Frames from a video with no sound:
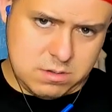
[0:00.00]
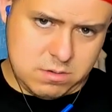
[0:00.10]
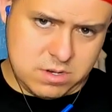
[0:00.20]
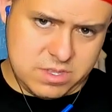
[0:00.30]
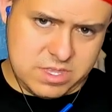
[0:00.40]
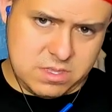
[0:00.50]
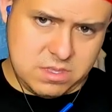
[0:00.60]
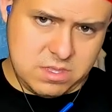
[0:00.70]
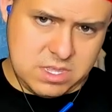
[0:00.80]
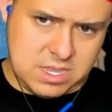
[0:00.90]
Or
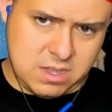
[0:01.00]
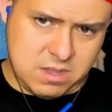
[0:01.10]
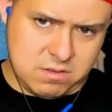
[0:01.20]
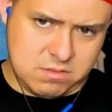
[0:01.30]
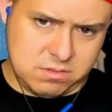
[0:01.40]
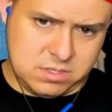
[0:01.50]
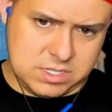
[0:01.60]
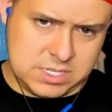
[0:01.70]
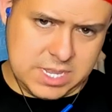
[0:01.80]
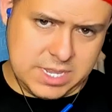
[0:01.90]
they all
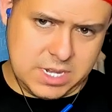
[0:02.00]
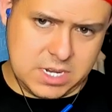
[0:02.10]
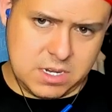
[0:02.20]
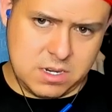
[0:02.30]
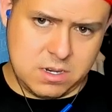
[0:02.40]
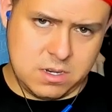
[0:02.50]
decided?